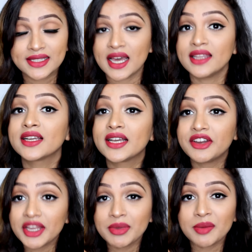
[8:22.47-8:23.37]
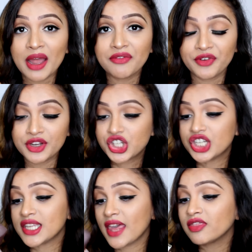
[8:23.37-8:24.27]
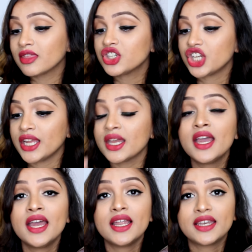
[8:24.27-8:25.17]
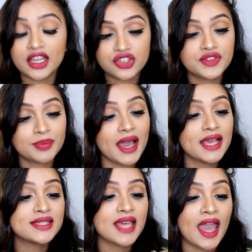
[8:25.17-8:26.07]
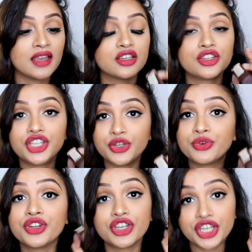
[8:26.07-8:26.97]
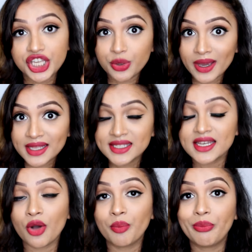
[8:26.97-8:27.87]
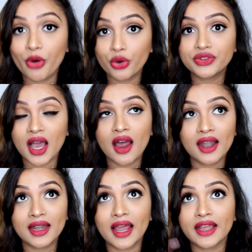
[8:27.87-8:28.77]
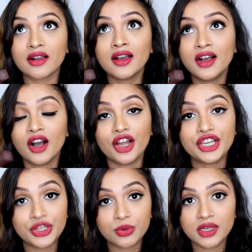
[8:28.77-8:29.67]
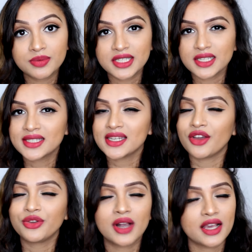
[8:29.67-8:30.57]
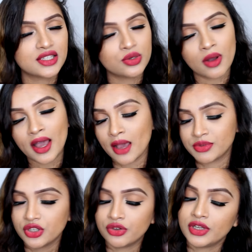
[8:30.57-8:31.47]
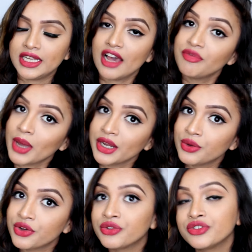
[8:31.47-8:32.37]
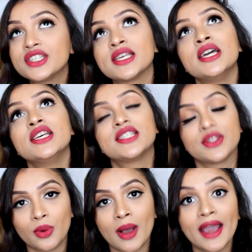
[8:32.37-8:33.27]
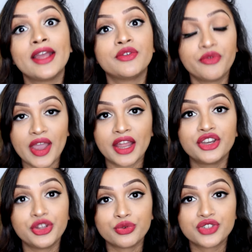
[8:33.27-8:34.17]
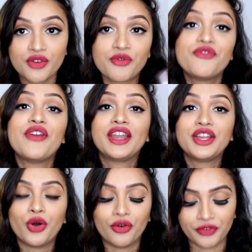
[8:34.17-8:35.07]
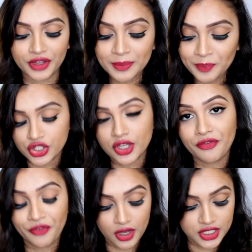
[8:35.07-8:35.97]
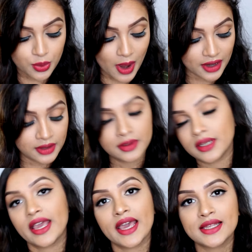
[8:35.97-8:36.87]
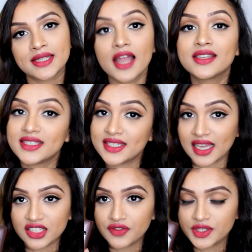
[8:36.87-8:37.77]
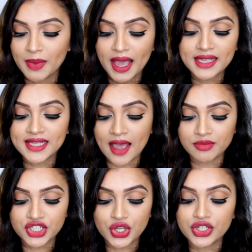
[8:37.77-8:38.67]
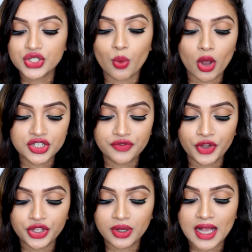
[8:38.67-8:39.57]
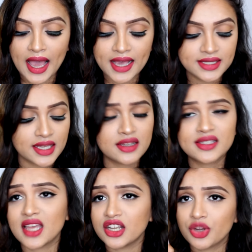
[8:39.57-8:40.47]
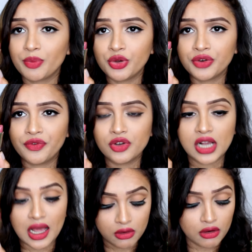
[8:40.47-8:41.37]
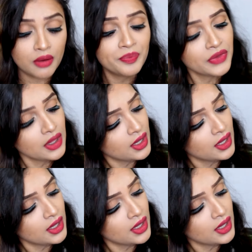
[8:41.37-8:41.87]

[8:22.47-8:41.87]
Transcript: These are the creamy matte finishes in the shade Touch of Spice and Nude Nuance. Now both are like a nude lipsticks. Now you guys know I absolutely love my nudes, so I wear nudes very often. So the first one is Touch of Spice. I'm just gonna swatch it for you guys. It is such a beautiful color.